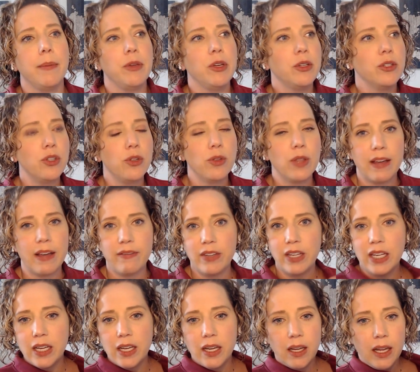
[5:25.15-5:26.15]
You can do that
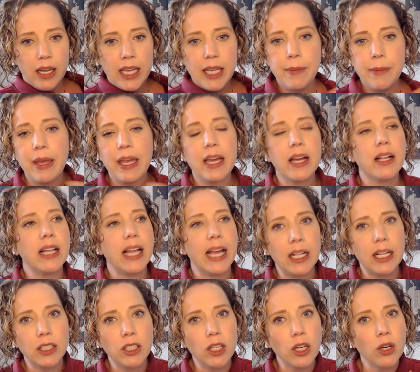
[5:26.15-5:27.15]
via email,
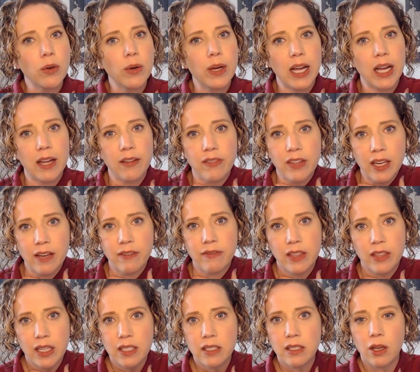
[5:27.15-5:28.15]

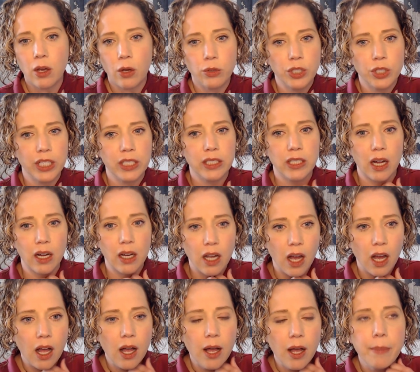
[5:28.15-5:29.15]

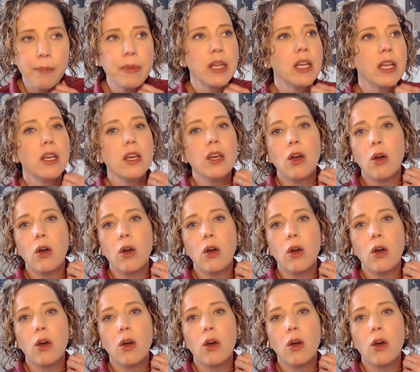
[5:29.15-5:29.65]
hello@ivfthiscoaching.com,